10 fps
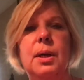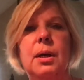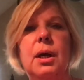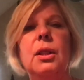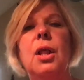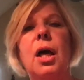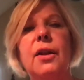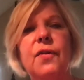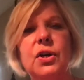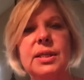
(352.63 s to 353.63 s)
A lot
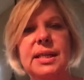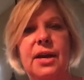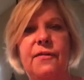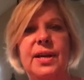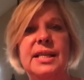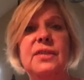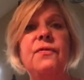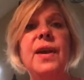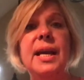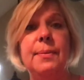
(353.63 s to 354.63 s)
of her stuff is
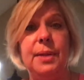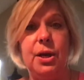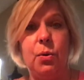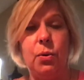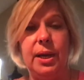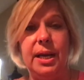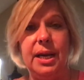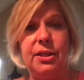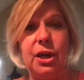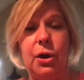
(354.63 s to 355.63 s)
family
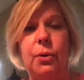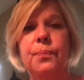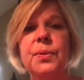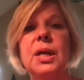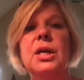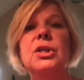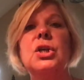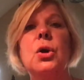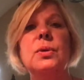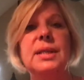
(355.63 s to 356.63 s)
oriented though.
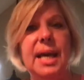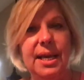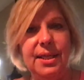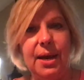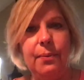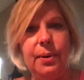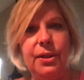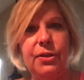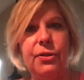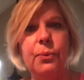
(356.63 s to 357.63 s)
So take that
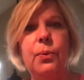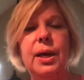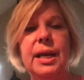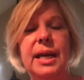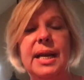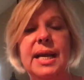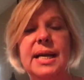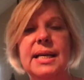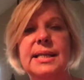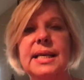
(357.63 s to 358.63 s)
with what it
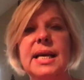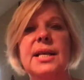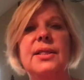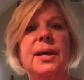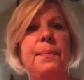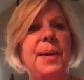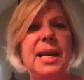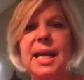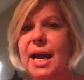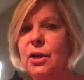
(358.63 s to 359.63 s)
is. The
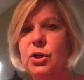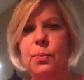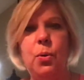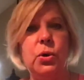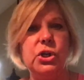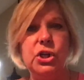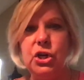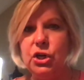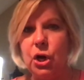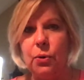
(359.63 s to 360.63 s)
pediatric portion,
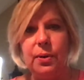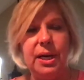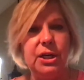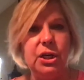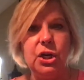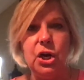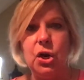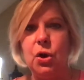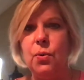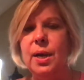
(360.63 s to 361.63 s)
you don't need to
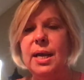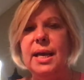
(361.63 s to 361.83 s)
know.